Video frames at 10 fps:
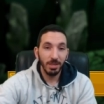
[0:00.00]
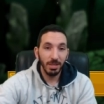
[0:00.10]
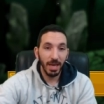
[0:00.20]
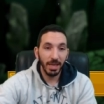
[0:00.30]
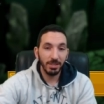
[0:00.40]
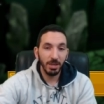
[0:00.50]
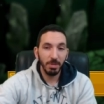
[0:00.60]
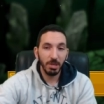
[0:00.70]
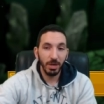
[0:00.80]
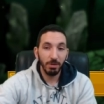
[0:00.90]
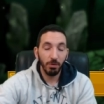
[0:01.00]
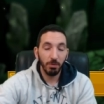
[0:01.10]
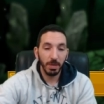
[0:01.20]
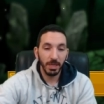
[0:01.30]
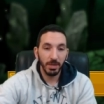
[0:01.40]
Yeah, it's going to be great for
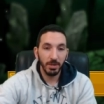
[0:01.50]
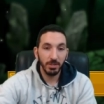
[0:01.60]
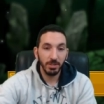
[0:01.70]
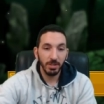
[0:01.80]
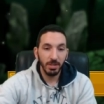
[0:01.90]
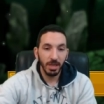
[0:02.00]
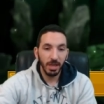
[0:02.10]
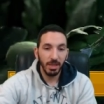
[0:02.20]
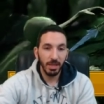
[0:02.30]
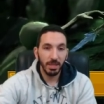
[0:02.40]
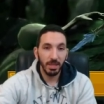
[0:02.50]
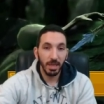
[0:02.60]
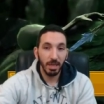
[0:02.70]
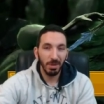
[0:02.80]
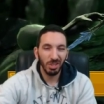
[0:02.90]
beginners, I think, in the
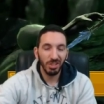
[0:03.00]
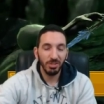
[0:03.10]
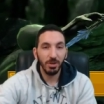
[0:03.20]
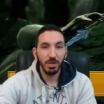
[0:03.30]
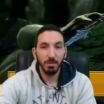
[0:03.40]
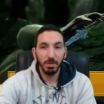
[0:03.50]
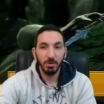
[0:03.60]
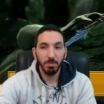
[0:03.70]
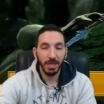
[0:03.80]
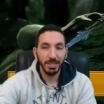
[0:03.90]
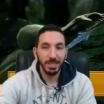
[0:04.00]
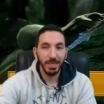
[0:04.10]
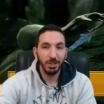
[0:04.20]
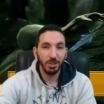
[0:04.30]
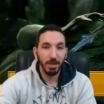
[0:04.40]
game, but she's not going to be replacing
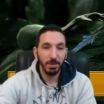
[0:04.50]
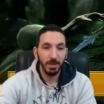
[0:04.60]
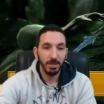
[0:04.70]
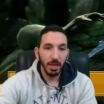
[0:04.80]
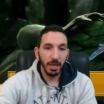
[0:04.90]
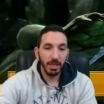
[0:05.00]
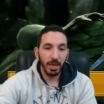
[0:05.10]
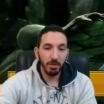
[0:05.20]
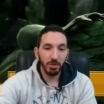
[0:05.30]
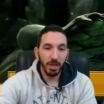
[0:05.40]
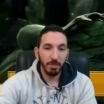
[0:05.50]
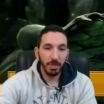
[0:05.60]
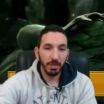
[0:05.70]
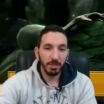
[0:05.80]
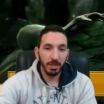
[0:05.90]
any other
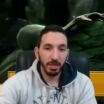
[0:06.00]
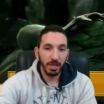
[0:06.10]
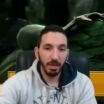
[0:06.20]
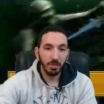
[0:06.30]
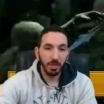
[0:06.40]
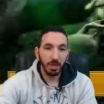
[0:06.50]
champions in the game.